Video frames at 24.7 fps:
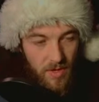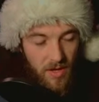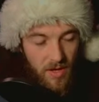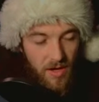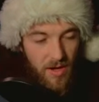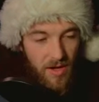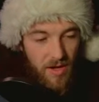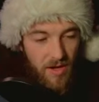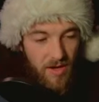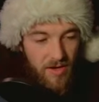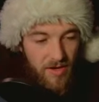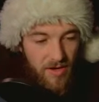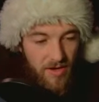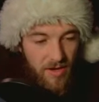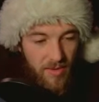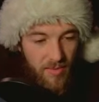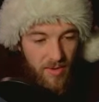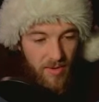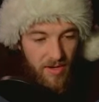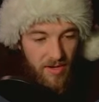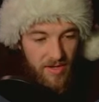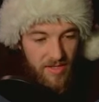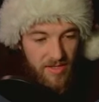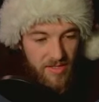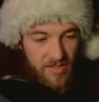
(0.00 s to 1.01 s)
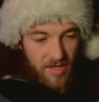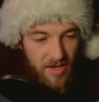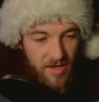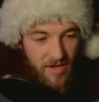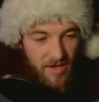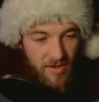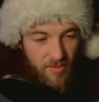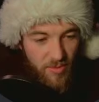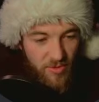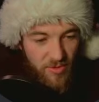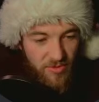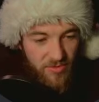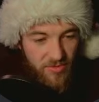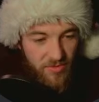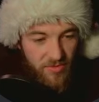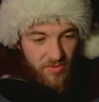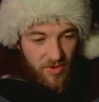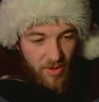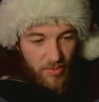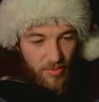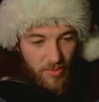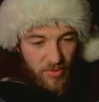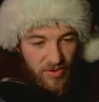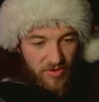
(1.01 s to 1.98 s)
Ah, come on, it's not able to
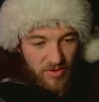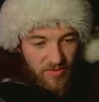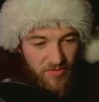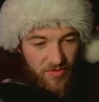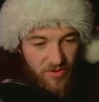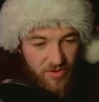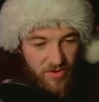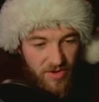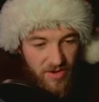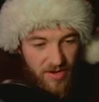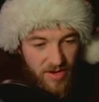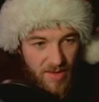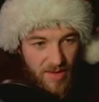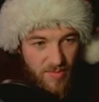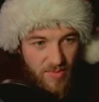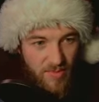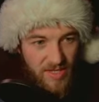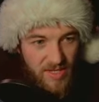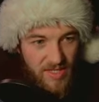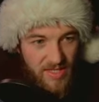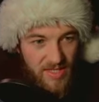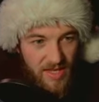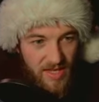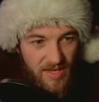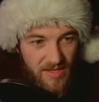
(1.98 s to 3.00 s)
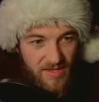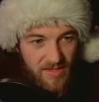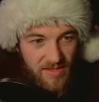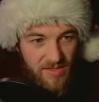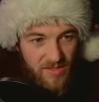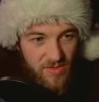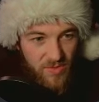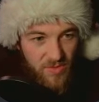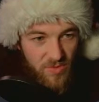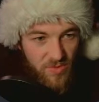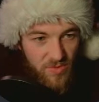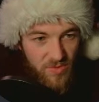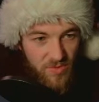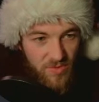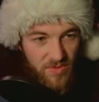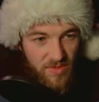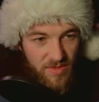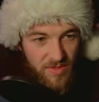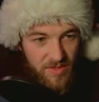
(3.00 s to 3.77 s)
upconvert an empty set to